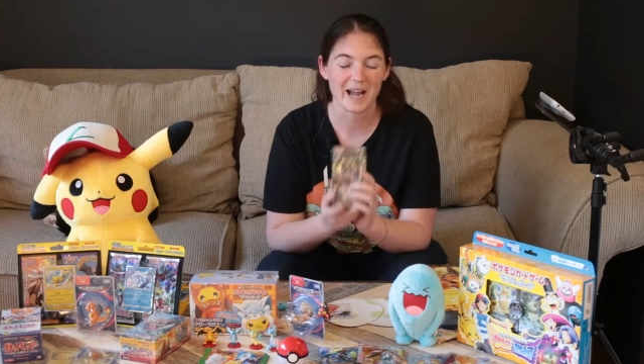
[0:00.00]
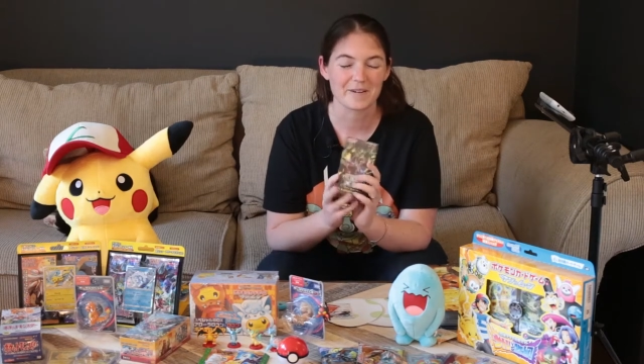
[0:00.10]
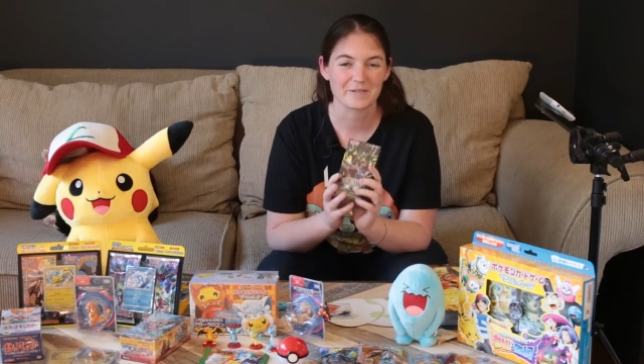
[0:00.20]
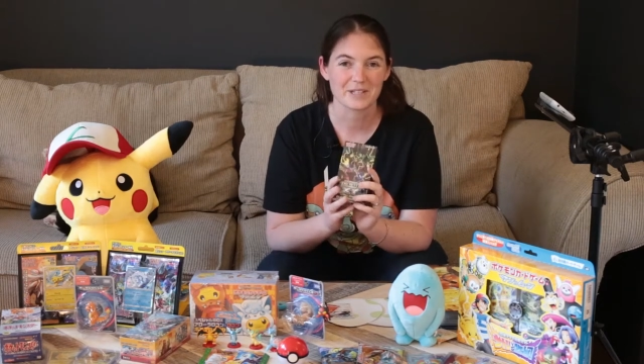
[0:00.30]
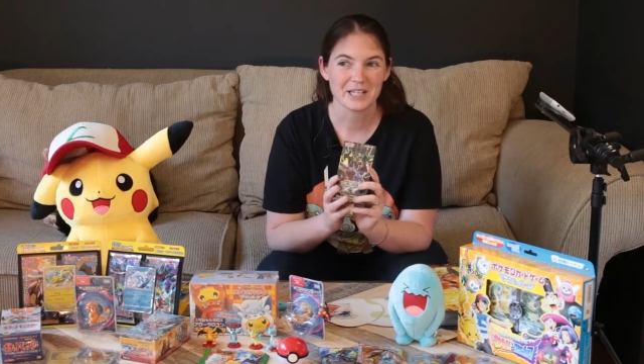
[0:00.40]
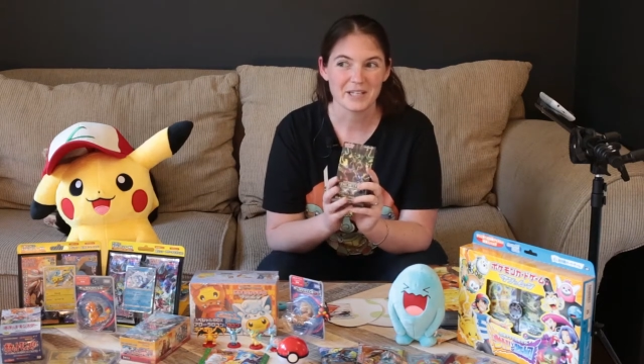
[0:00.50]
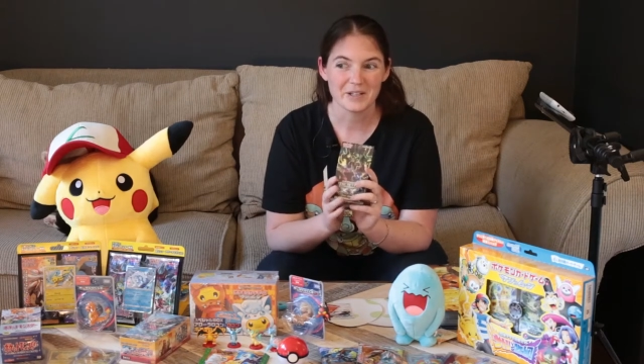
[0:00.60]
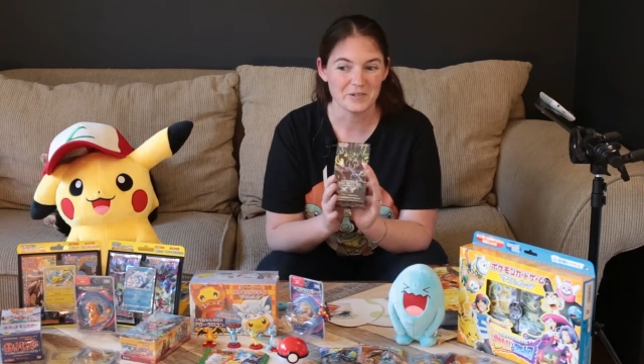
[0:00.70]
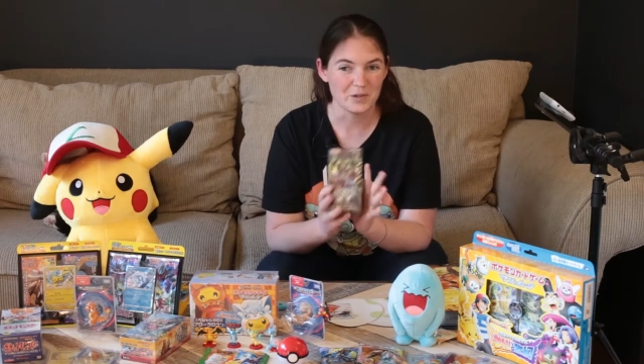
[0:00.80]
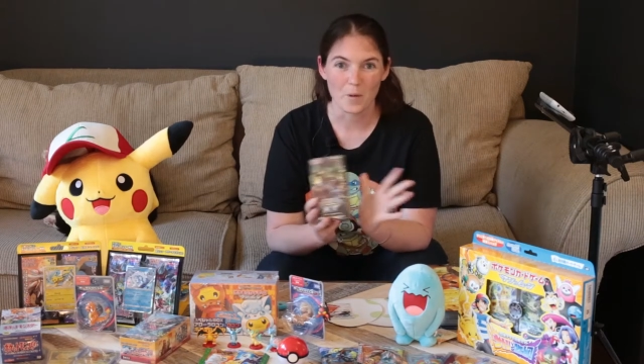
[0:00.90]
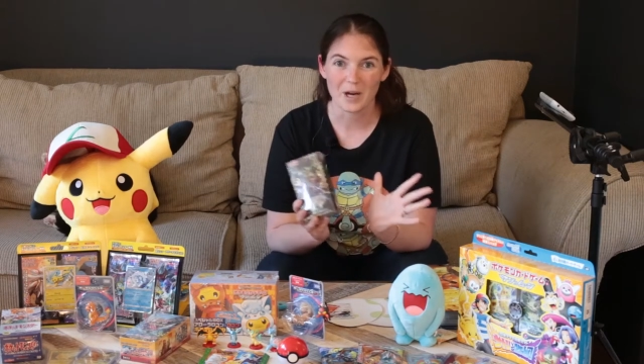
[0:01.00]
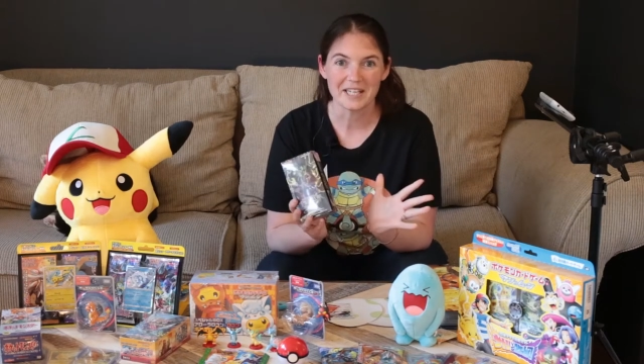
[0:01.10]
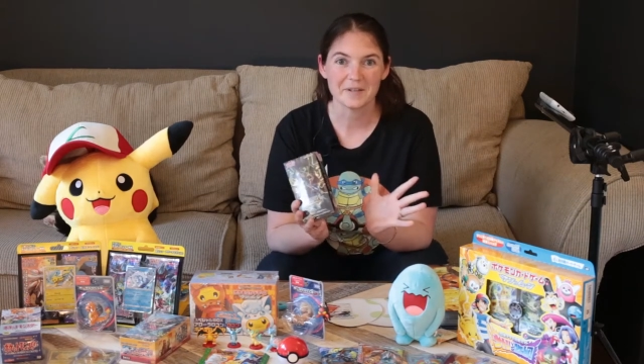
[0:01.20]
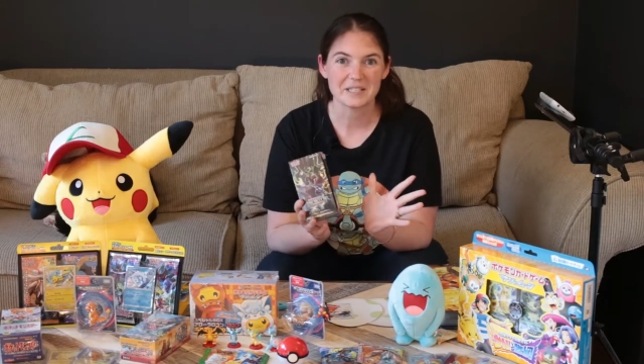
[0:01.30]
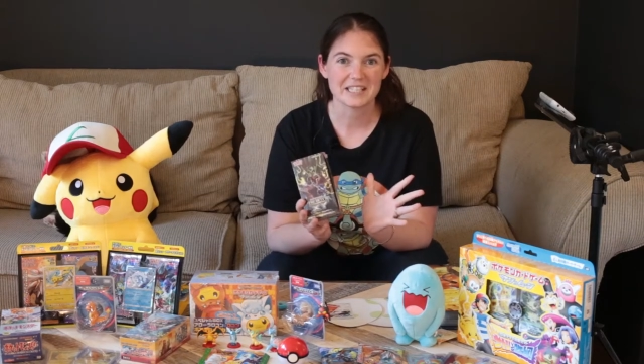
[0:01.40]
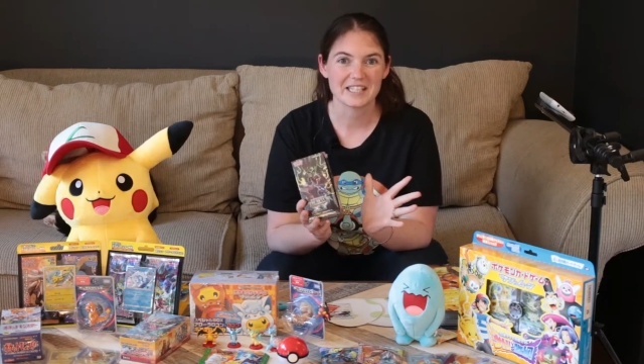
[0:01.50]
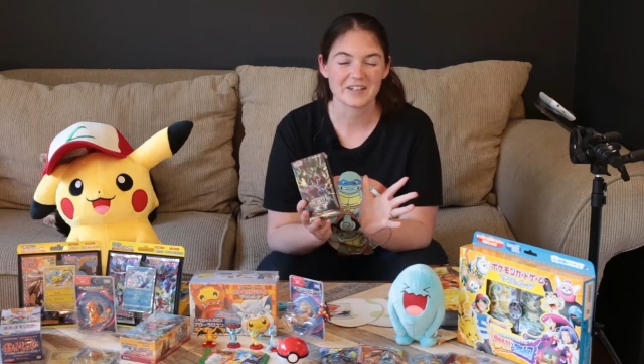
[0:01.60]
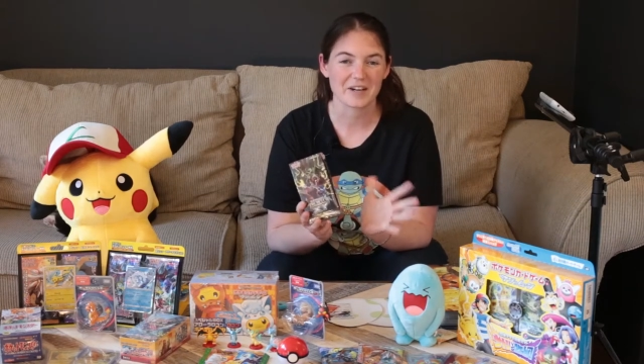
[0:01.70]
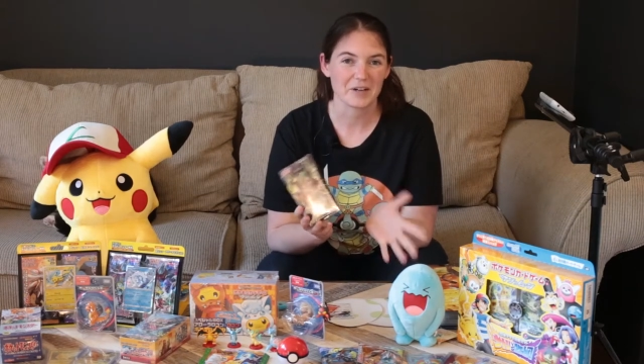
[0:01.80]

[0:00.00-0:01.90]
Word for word: I have no idea what's in here.